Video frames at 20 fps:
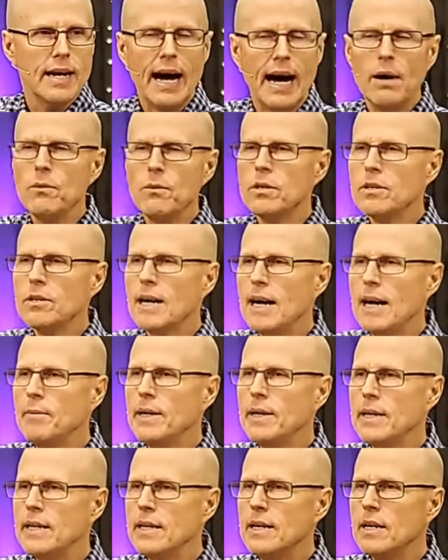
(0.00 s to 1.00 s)
I wonder how
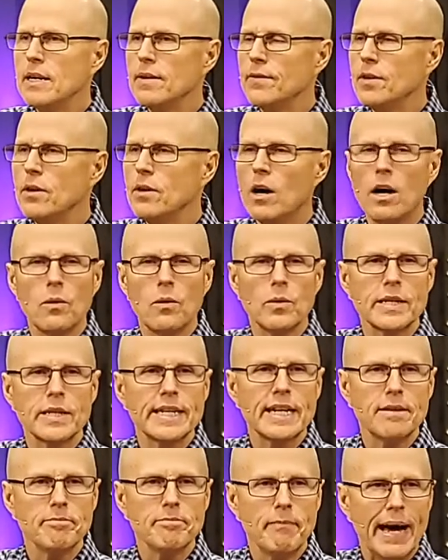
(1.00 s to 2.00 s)
many of you all would
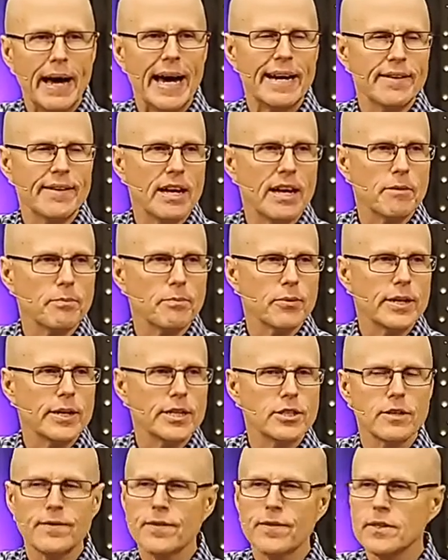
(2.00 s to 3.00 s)
get mad at that
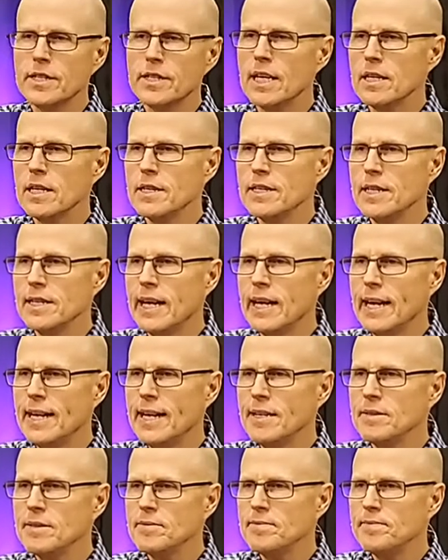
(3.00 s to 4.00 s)
preacher for telling you
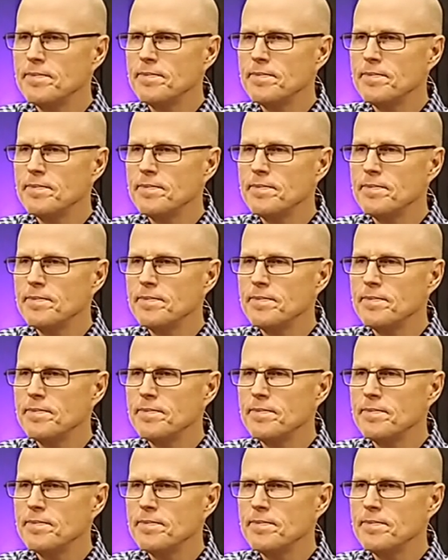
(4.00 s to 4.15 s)
that.